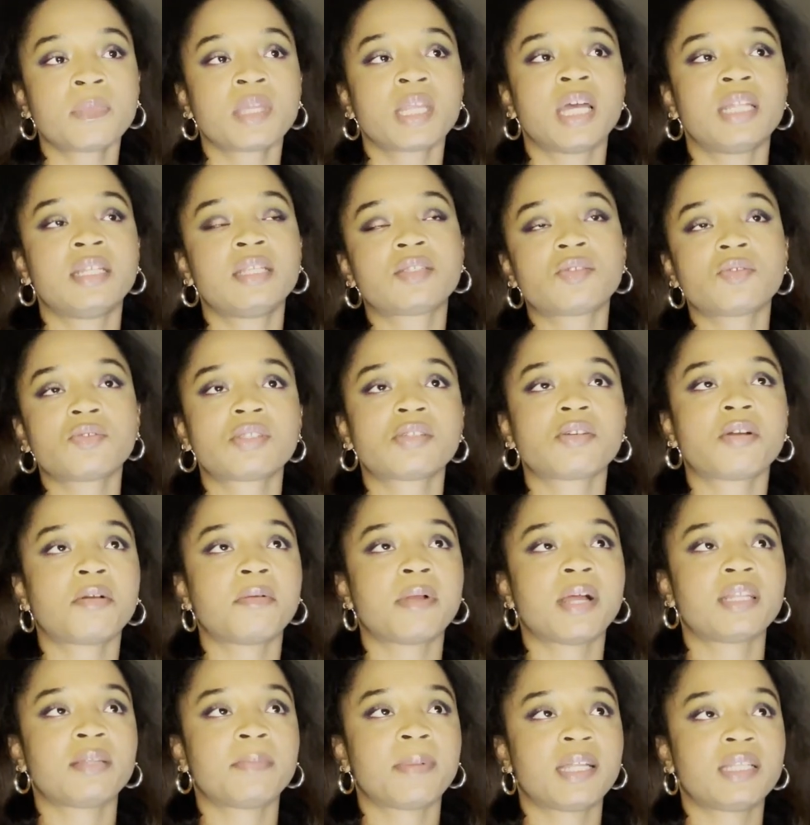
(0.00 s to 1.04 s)
And it's also
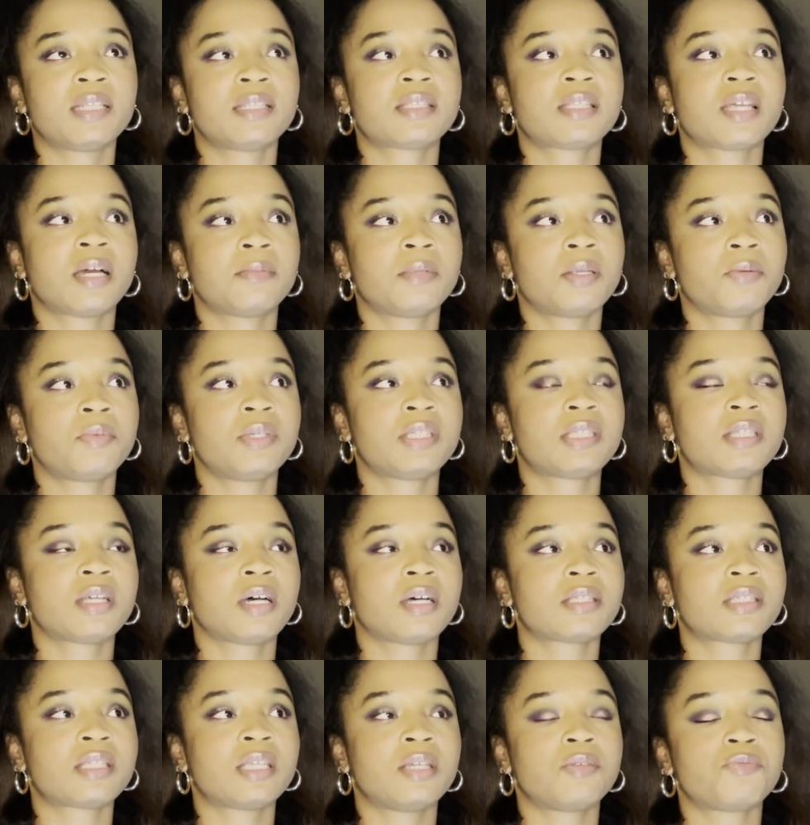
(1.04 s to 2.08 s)
around about this time that we
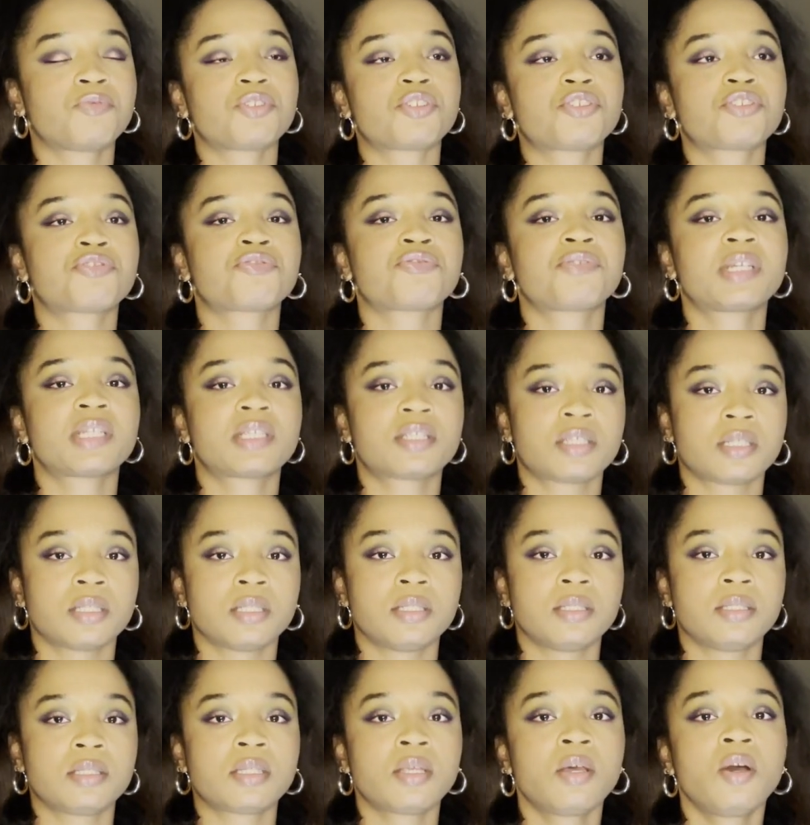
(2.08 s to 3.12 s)
start seeing
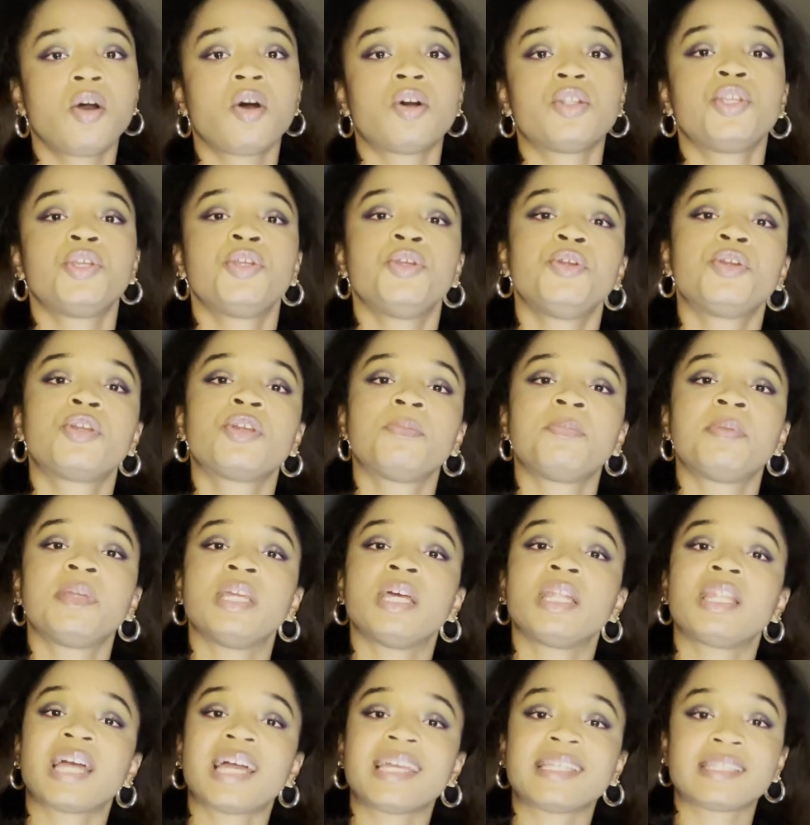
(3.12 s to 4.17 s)
restrictions on who could be a
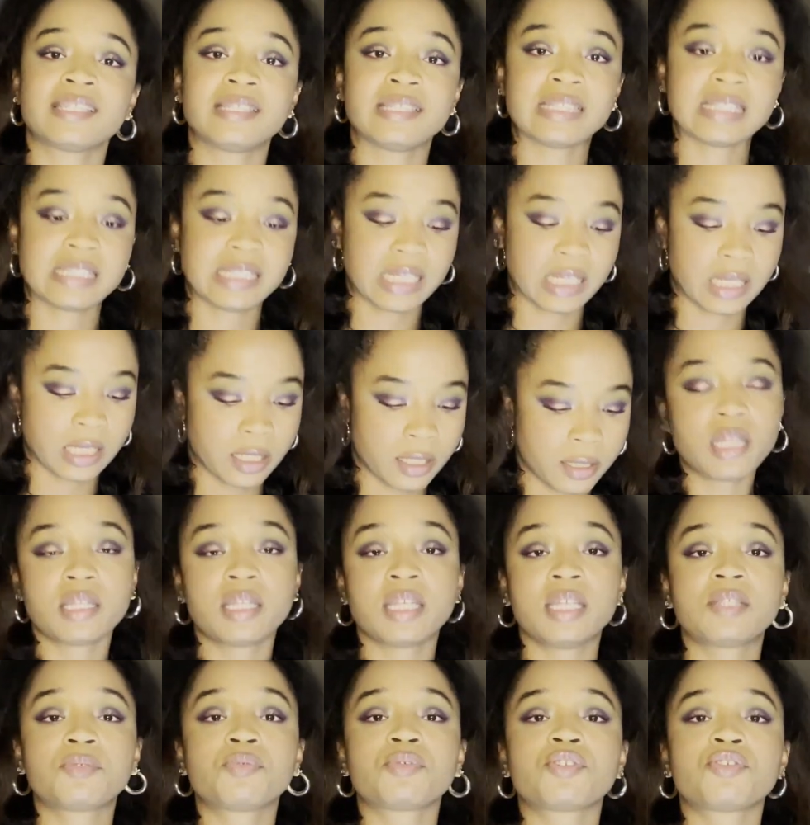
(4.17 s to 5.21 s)
licensee.
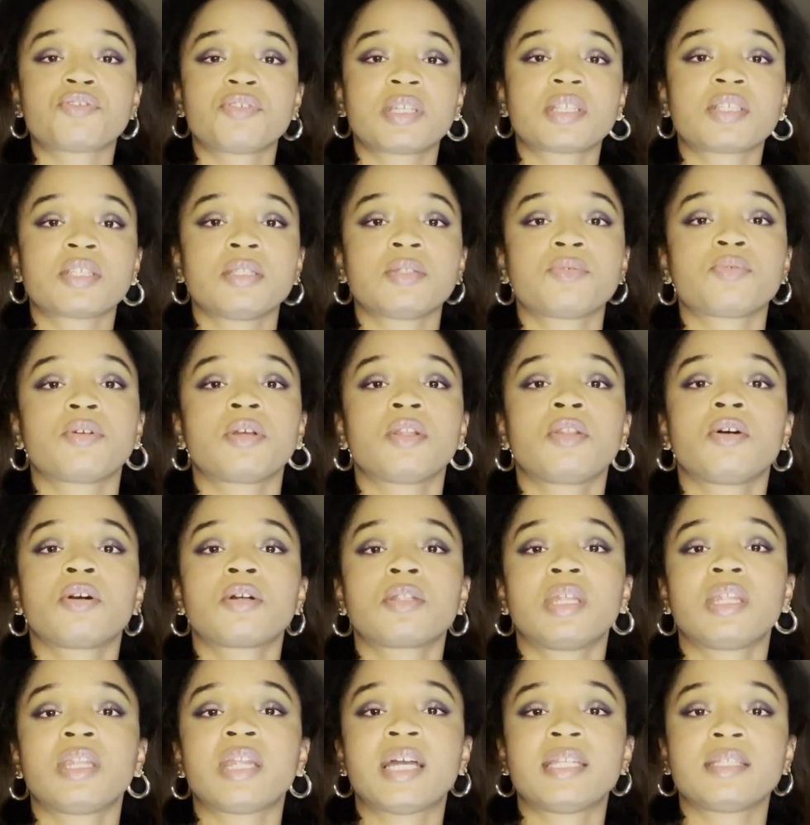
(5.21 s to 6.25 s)
These restrictions were along
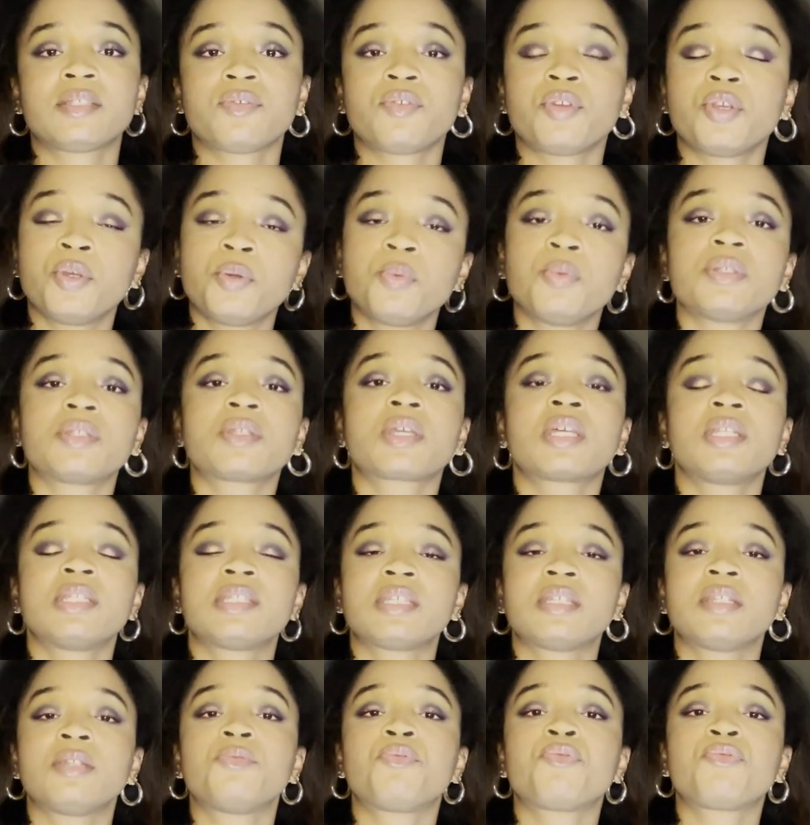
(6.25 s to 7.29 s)
the lines of who was
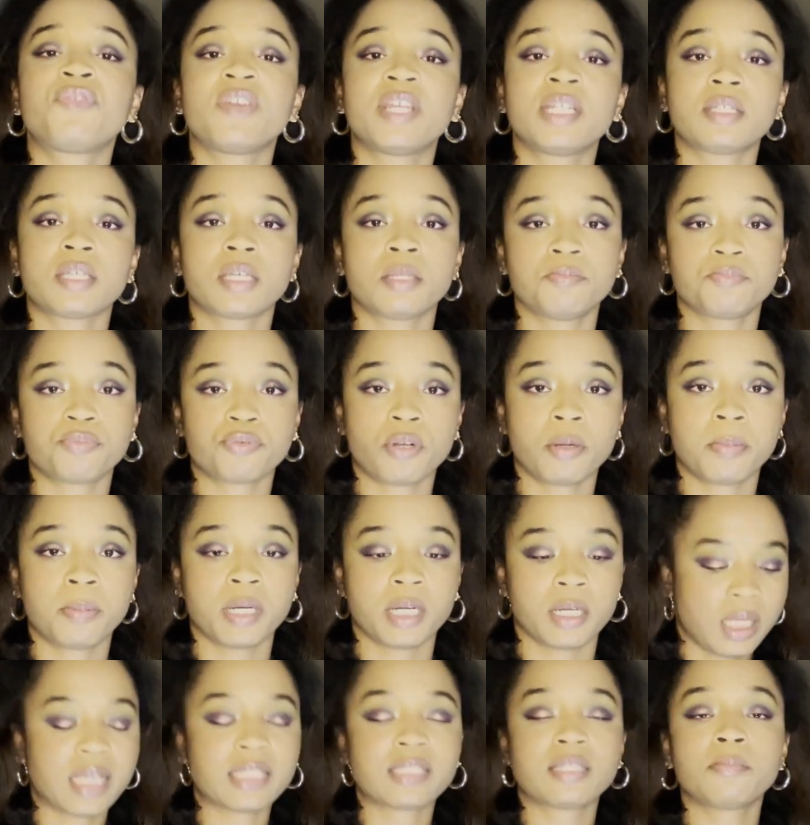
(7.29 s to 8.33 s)
considered fit and
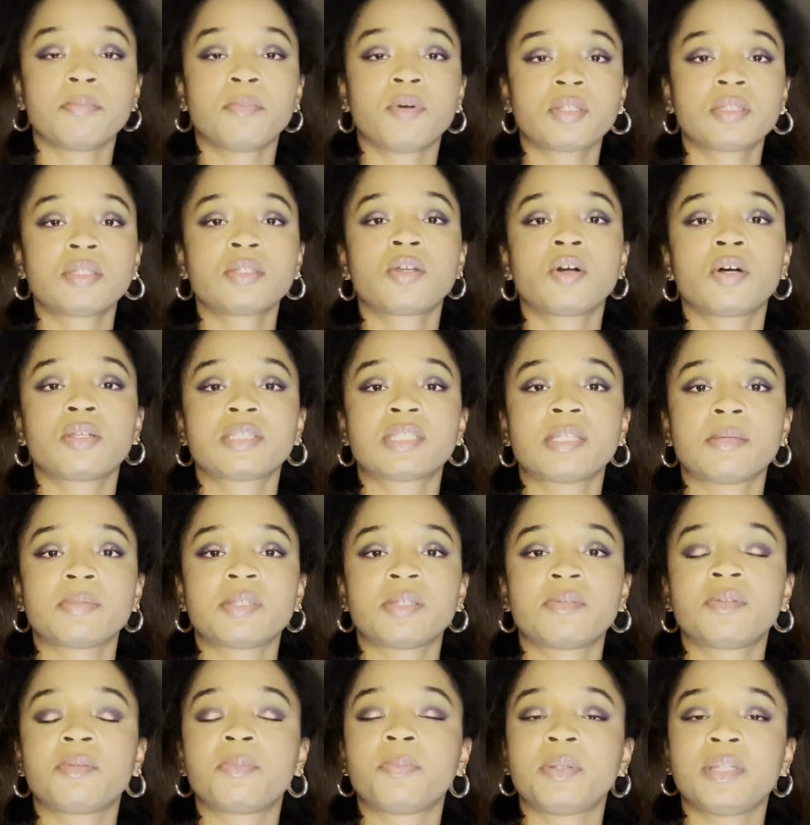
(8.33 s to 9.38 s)
proper. As the modern concept
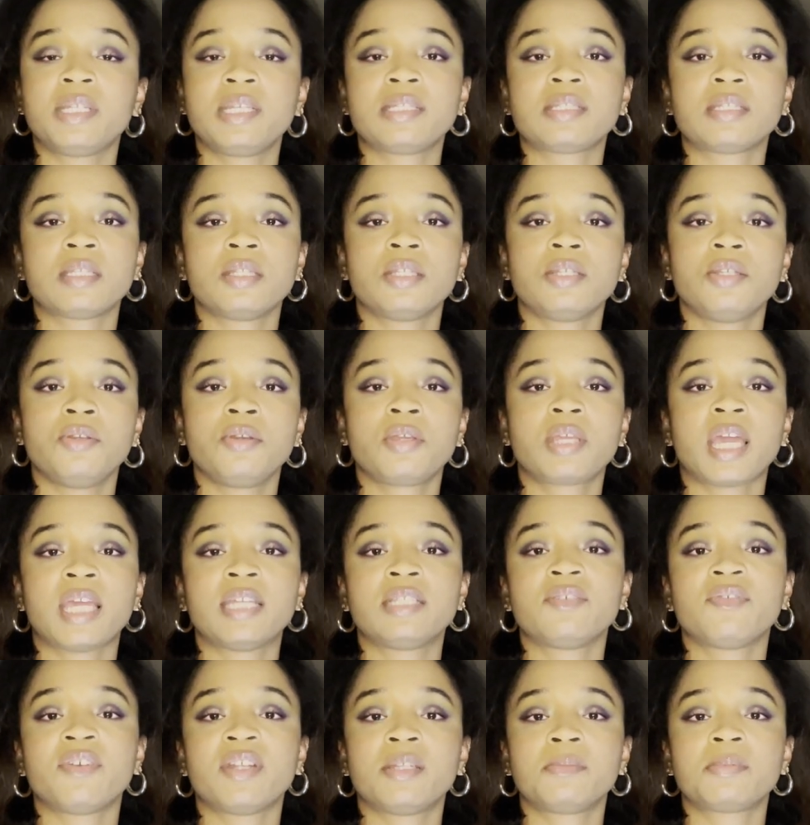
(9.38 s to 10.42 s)
of the police in the UK
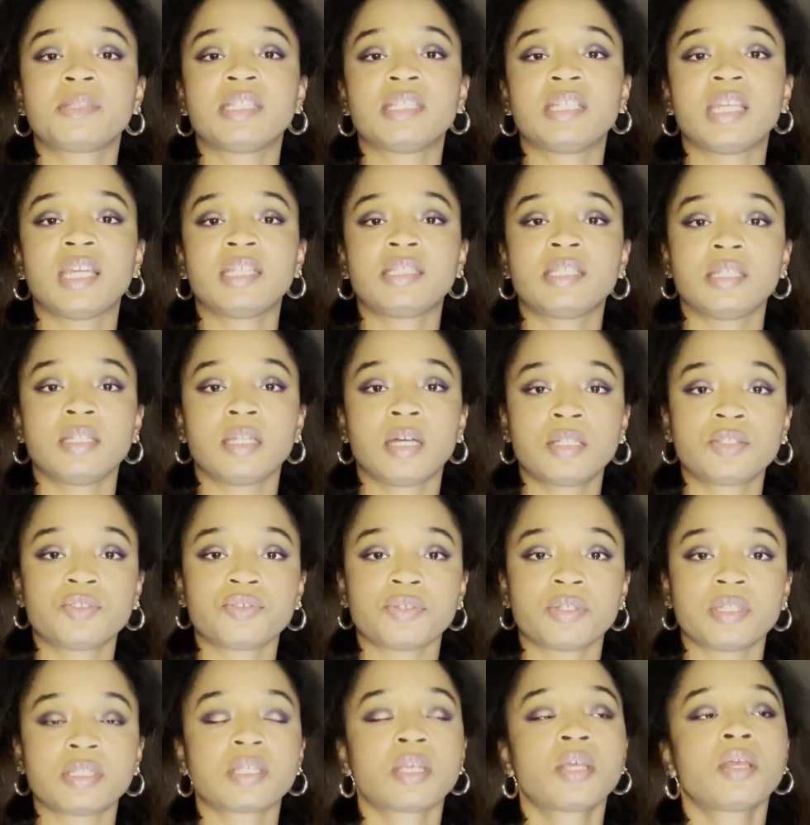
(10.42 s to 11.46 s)
developed in the
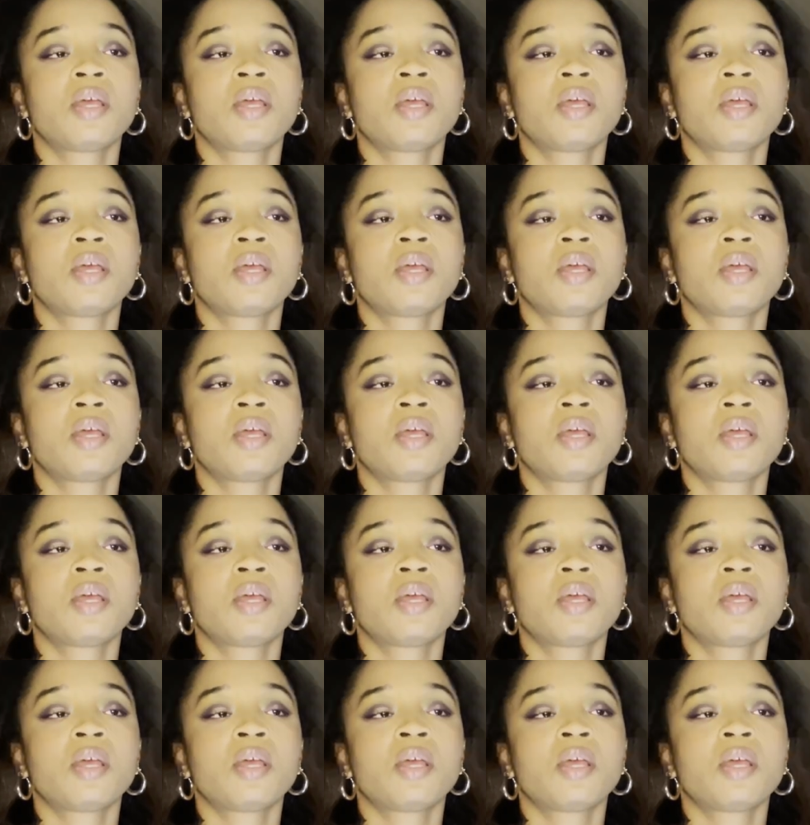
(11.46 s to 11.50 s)
1800s,